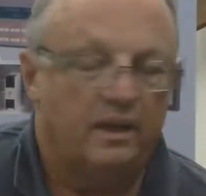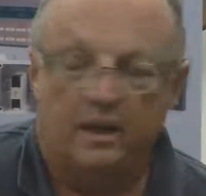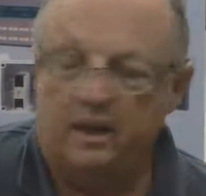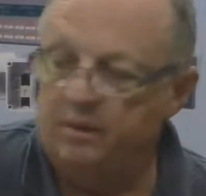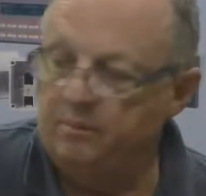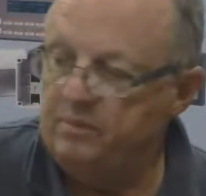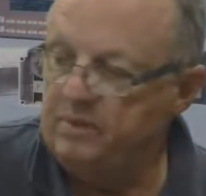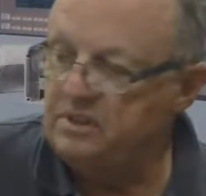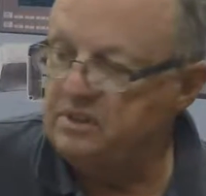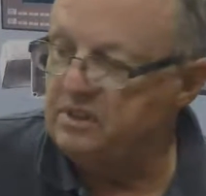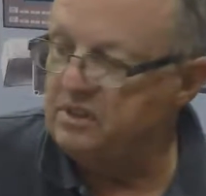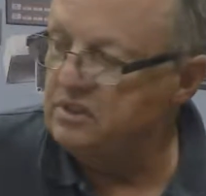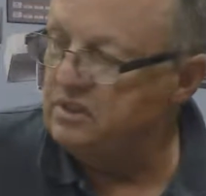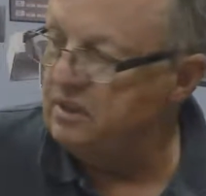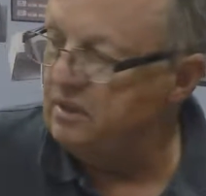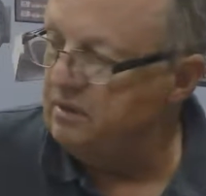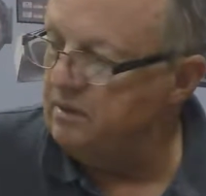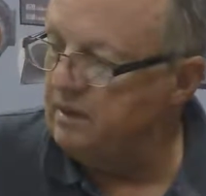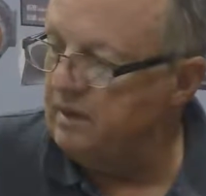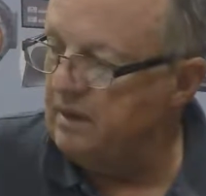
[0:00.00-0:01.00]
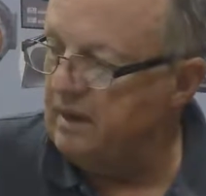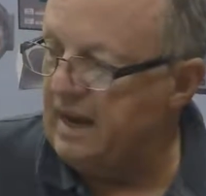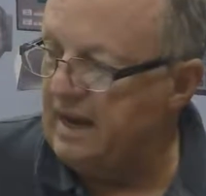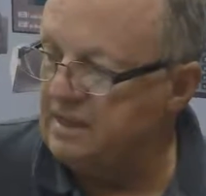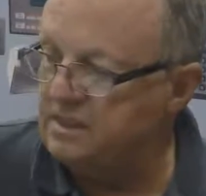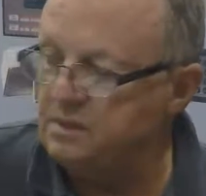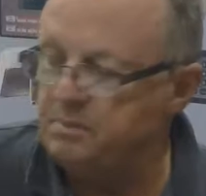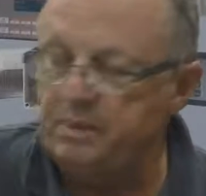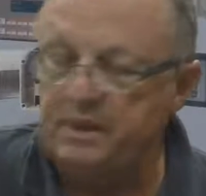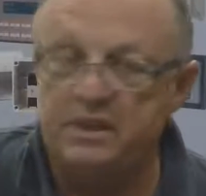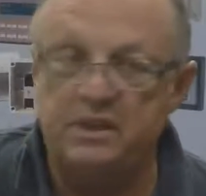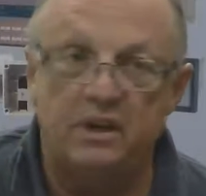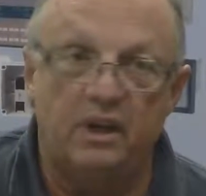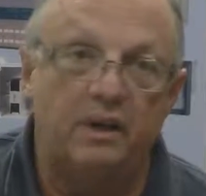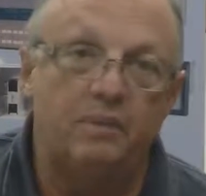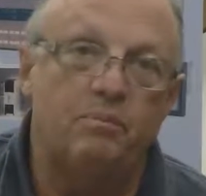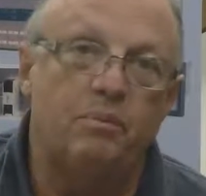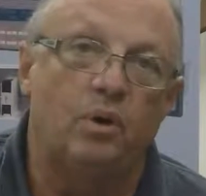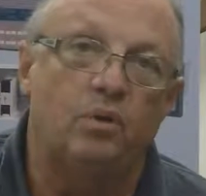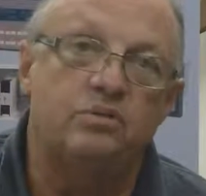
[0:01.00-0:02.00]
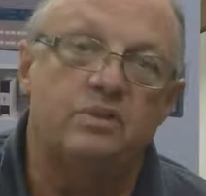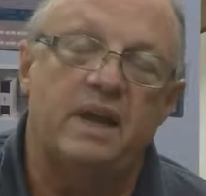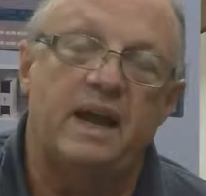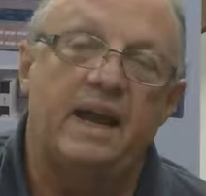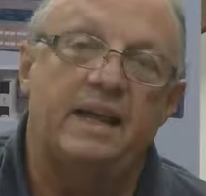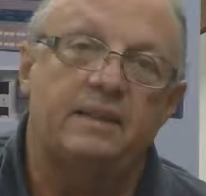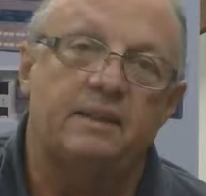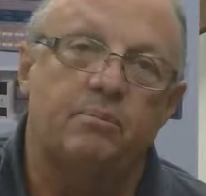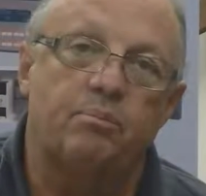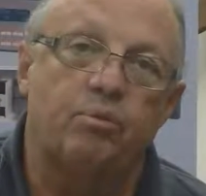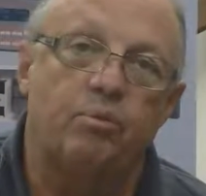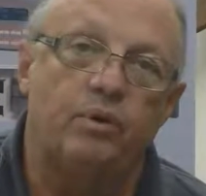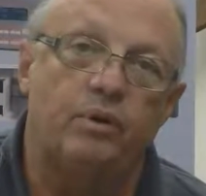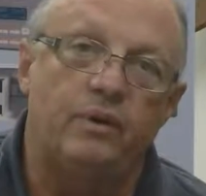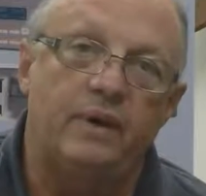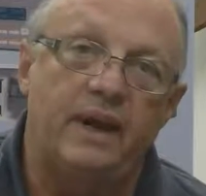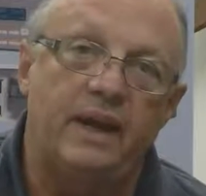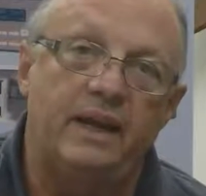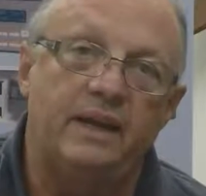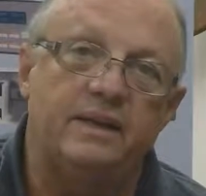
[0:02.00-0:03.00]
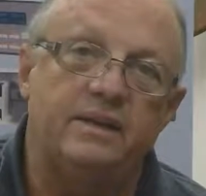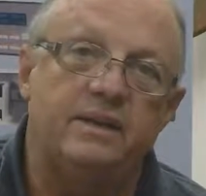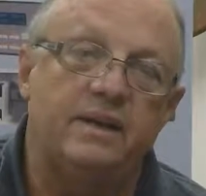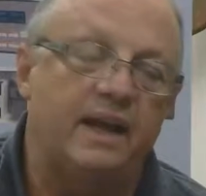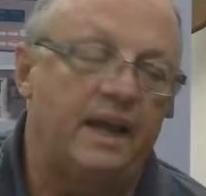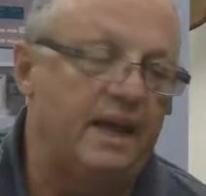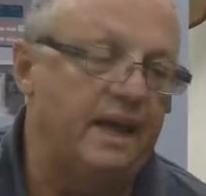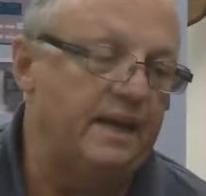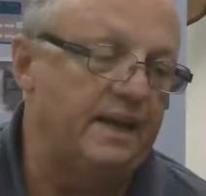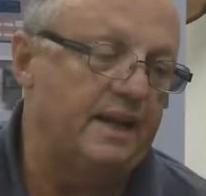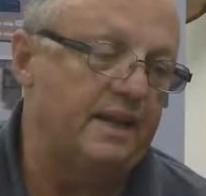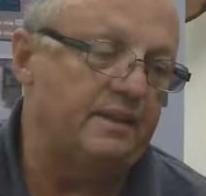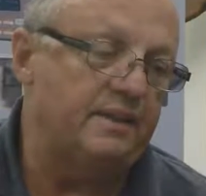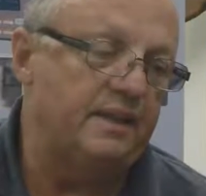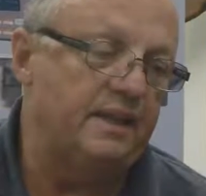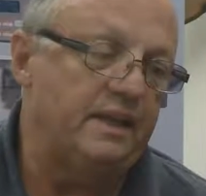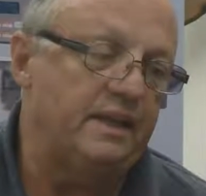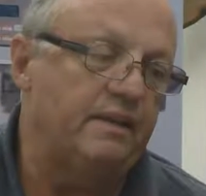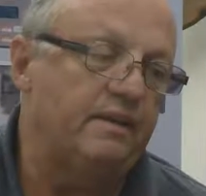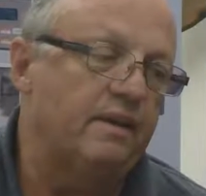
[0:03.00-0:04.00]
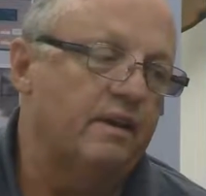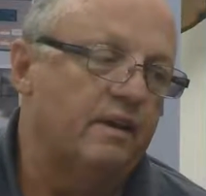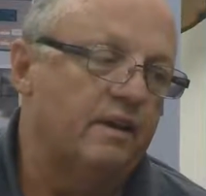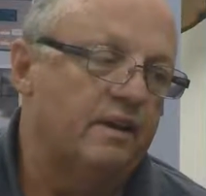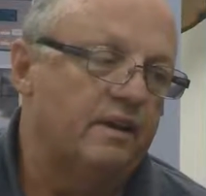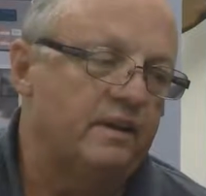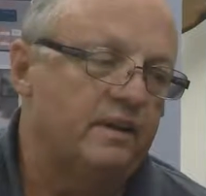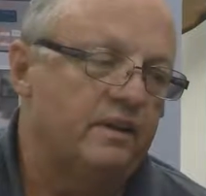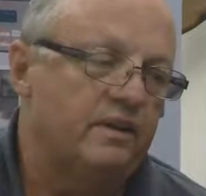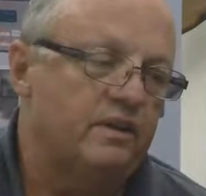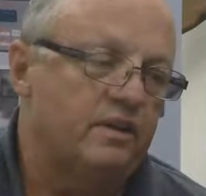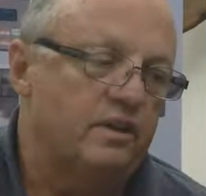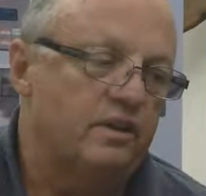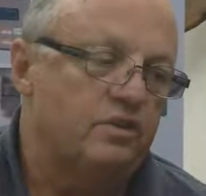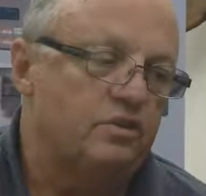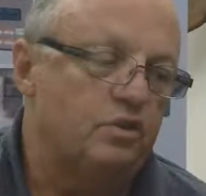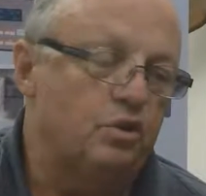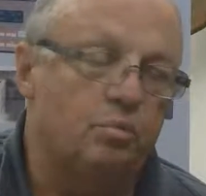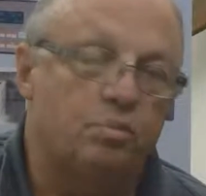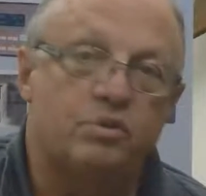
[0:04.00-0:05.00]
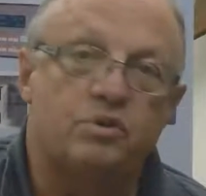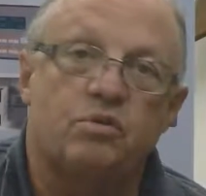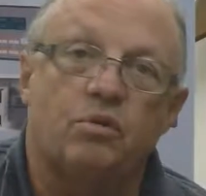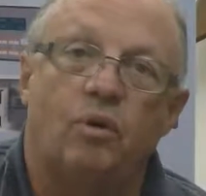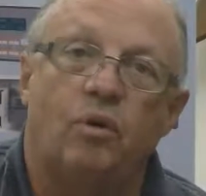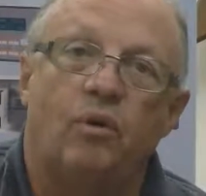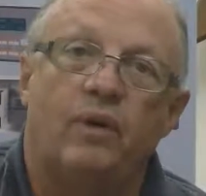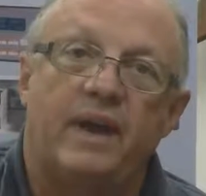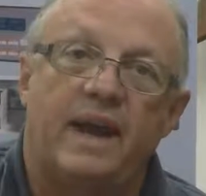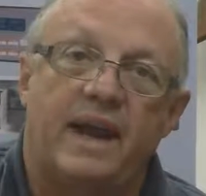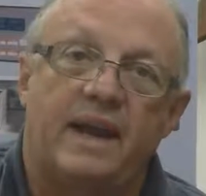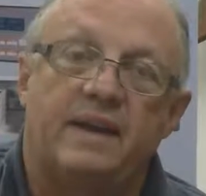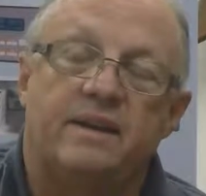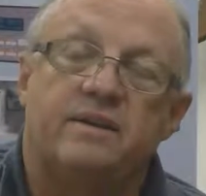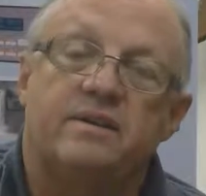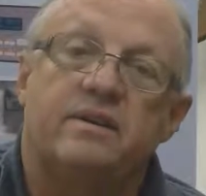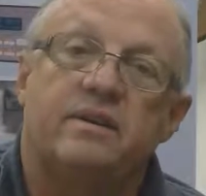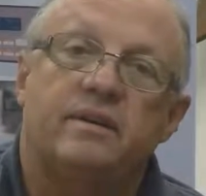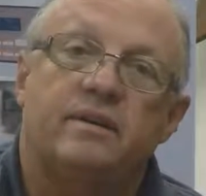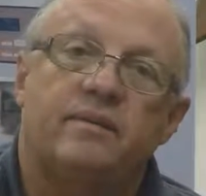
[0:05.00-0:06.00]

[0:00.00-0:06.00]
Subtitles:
This has to be done both at the printer end and at the Supertrol end,